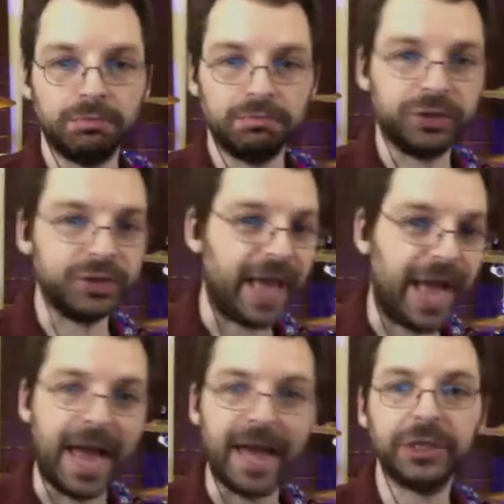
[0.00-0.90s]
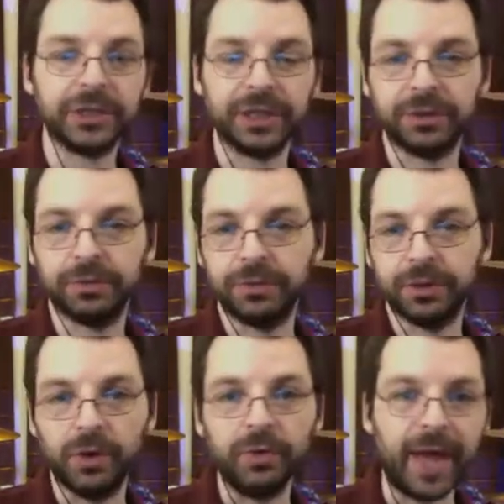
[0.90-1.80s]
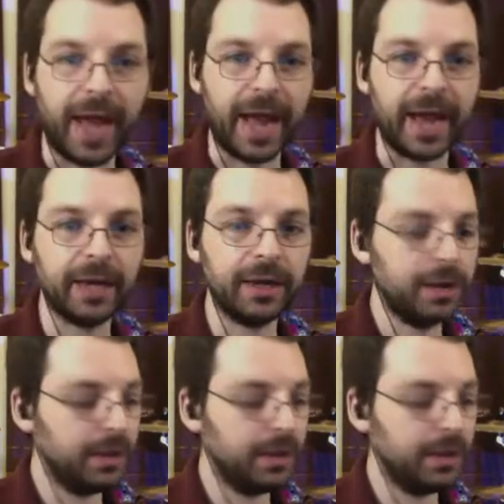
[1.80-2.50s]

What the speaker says: just hang, just let the note hang.